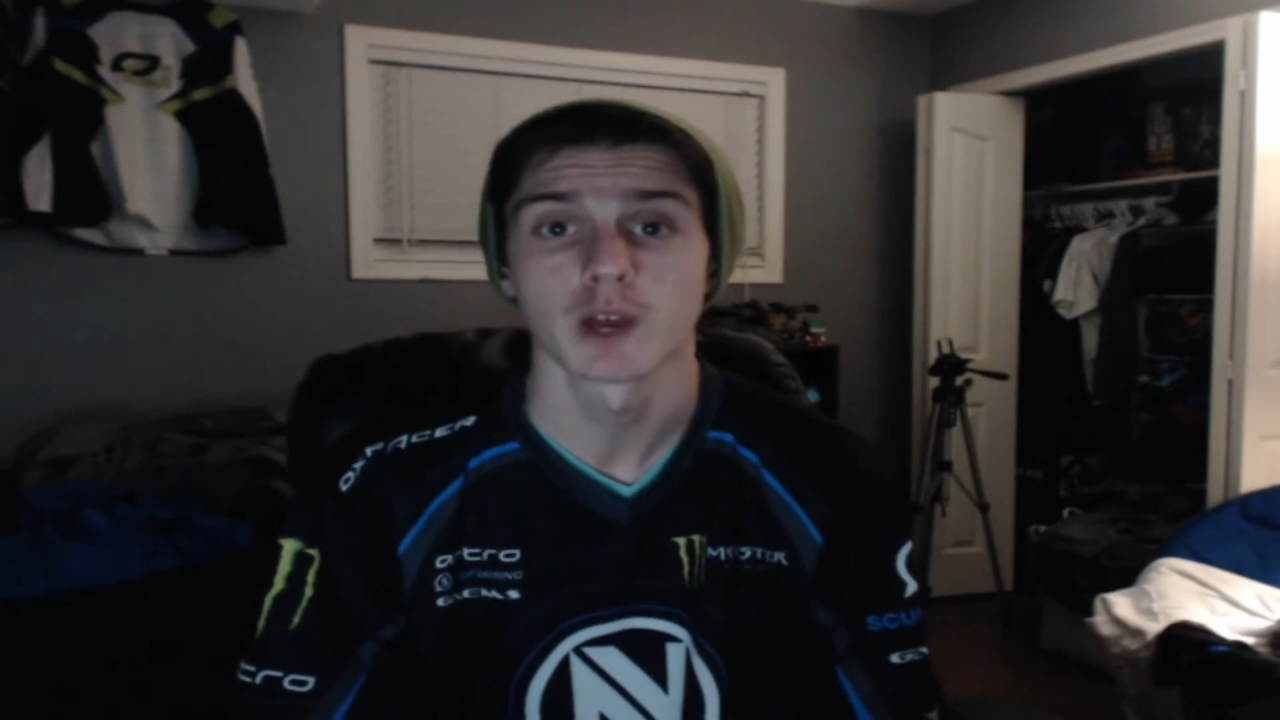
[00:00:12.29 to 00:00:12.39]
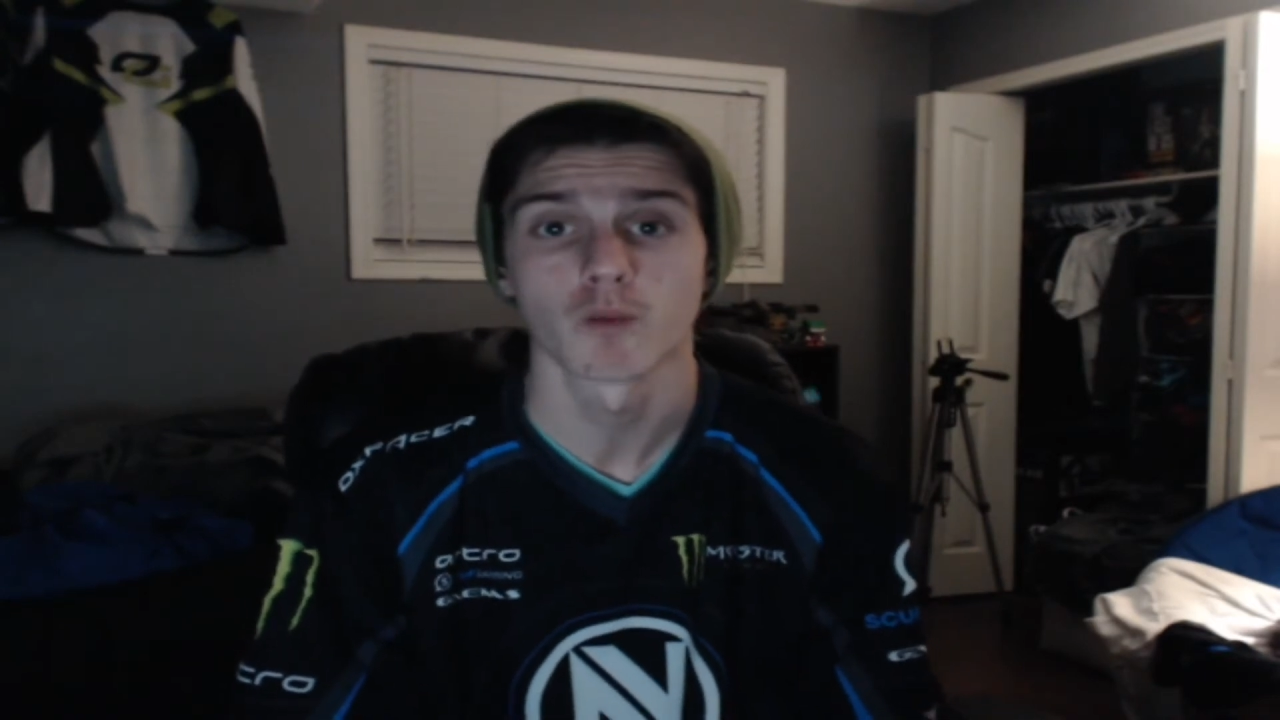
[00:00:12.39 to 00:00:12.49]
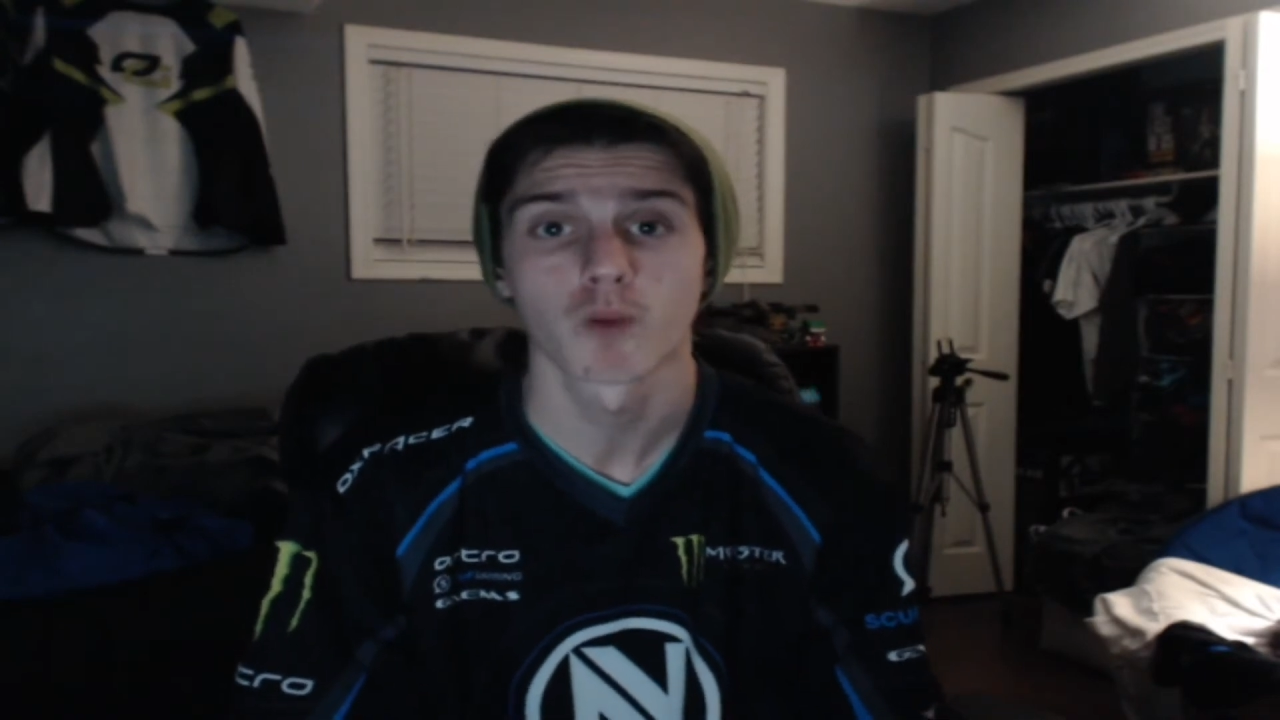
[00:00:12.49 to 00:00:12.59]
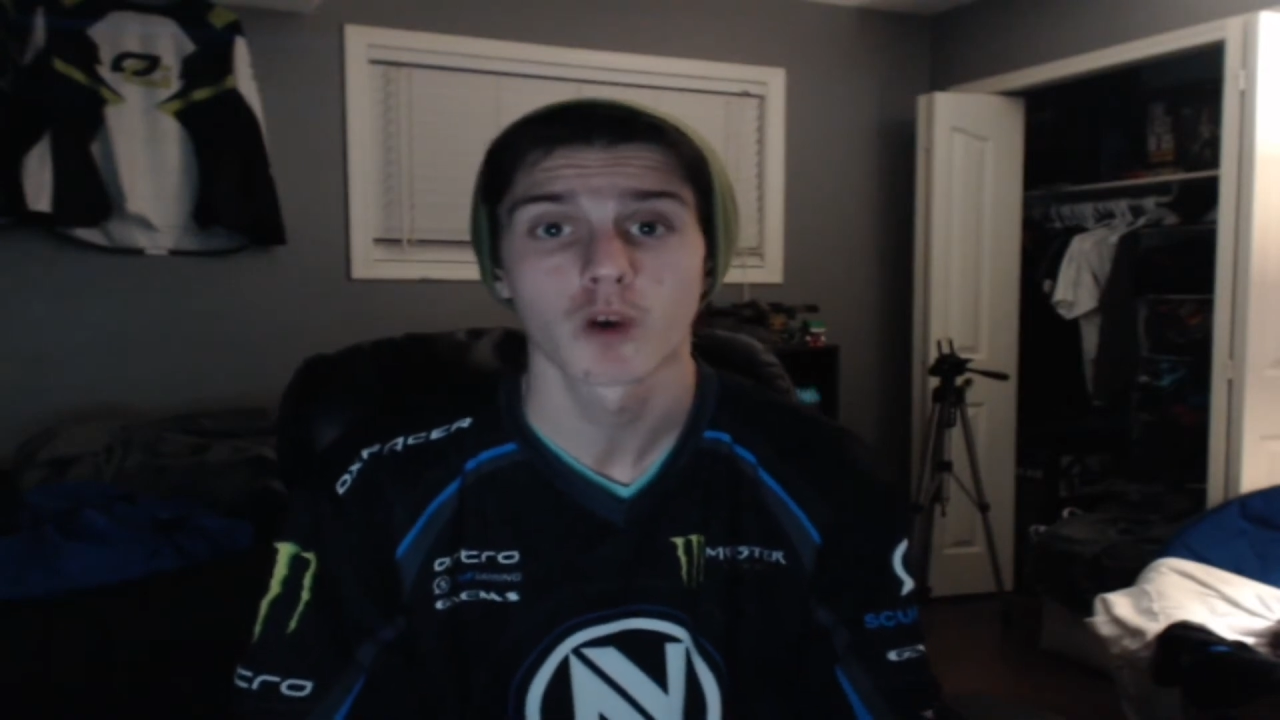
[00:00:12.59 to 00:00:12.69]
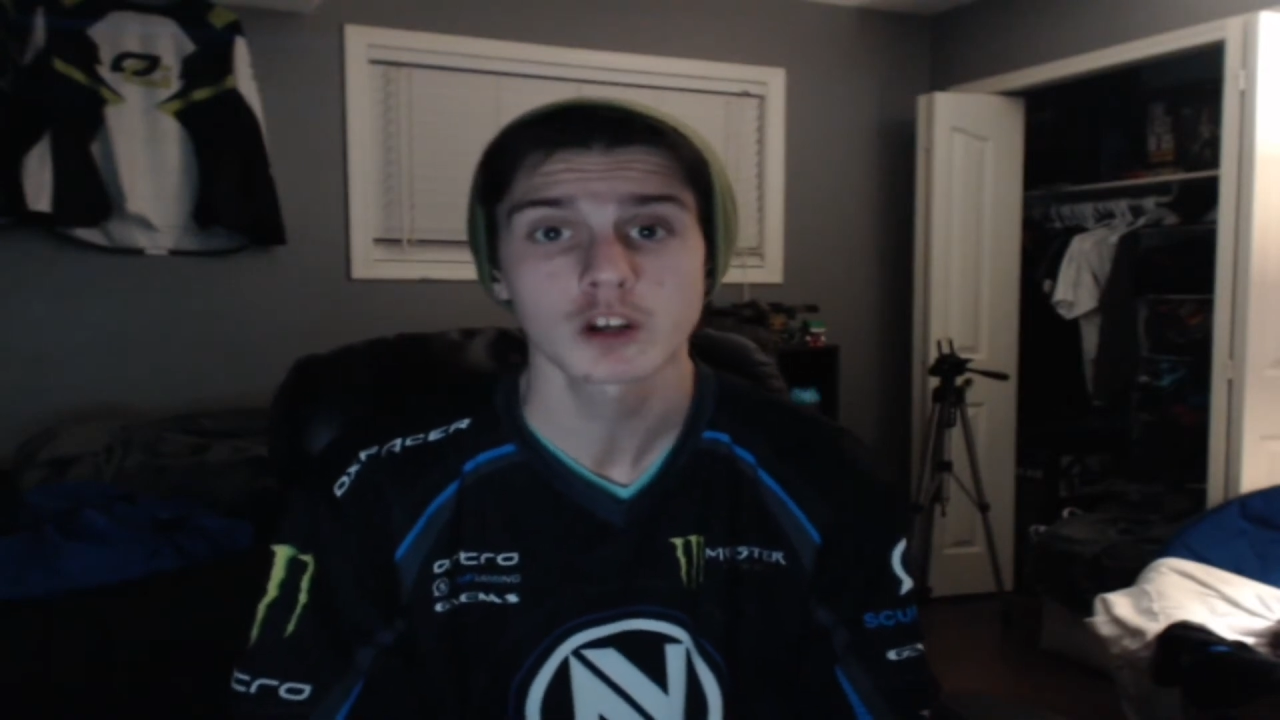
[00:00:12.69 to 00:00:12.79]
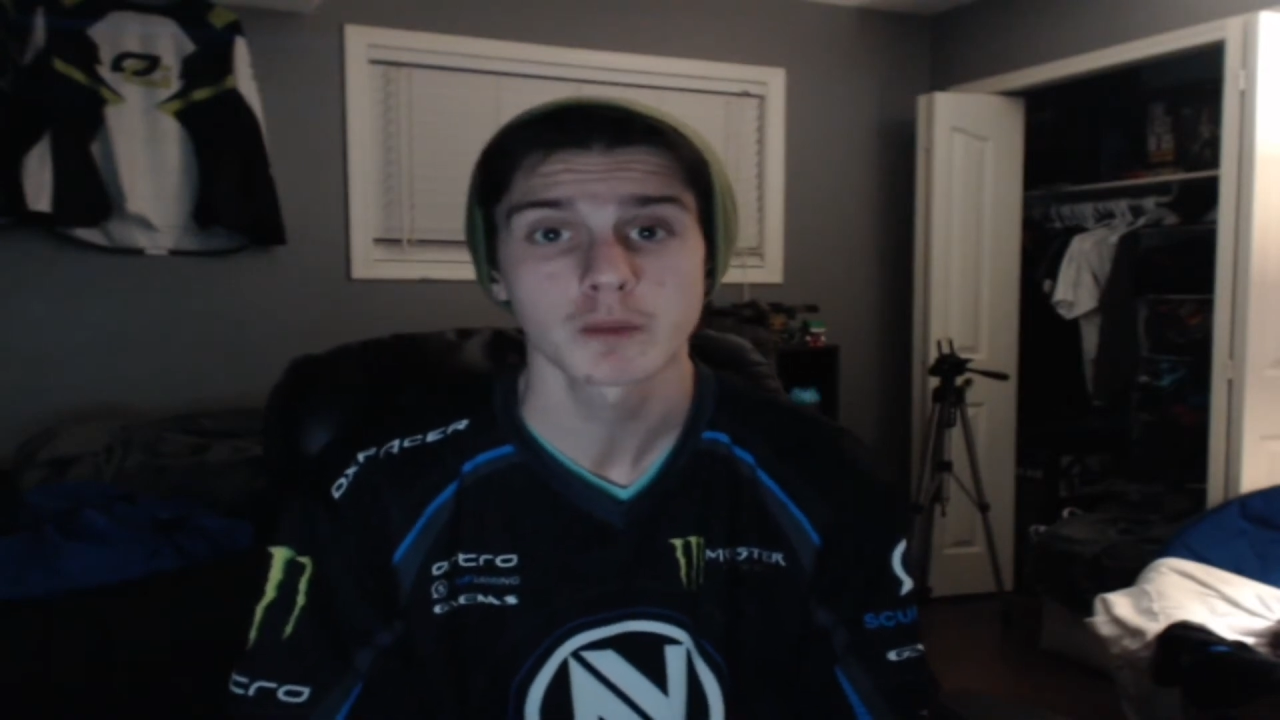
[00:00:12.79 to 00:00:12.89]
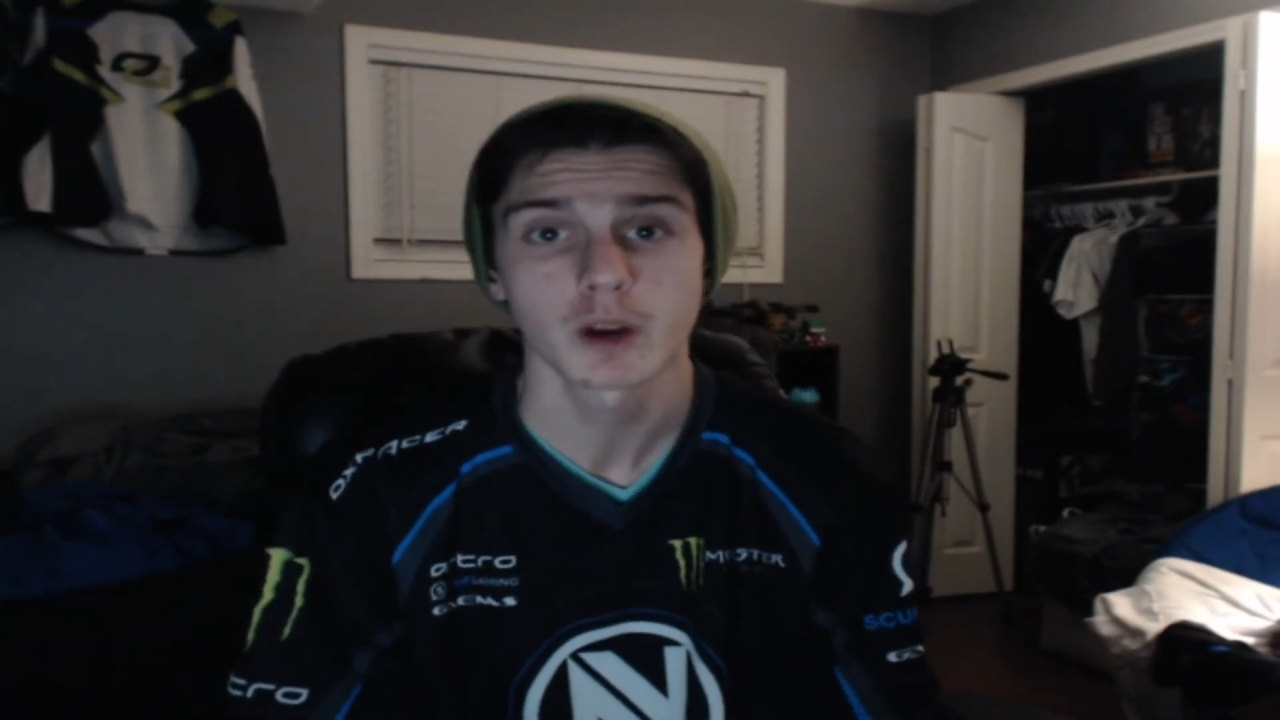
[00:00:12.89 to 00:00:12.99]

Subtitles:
and welcome